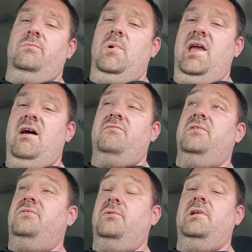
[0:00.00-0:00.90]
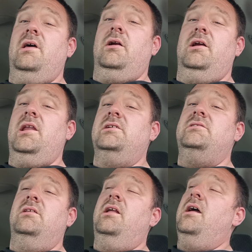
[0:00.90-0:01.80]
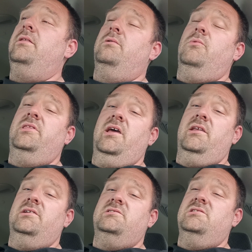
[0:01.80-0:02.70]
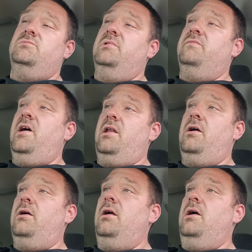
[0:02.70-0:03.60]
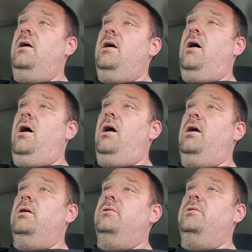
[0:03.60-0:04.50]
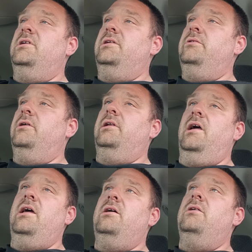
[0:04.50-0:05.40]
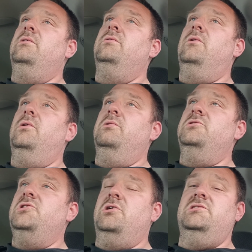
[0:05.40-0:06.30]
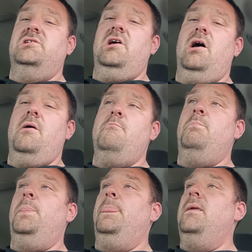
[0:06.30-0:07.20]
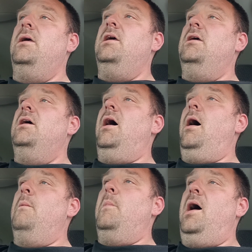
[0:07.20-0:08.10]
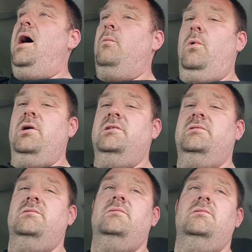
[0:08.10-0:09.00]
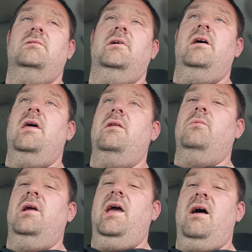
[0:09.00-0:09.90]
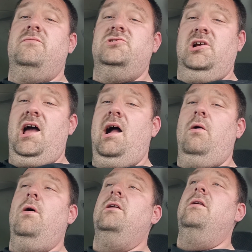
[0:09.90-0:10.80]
we have the three that are connected together. What that is we've got our either Atlanta or New Jersey hub on one, and then we have Chicago on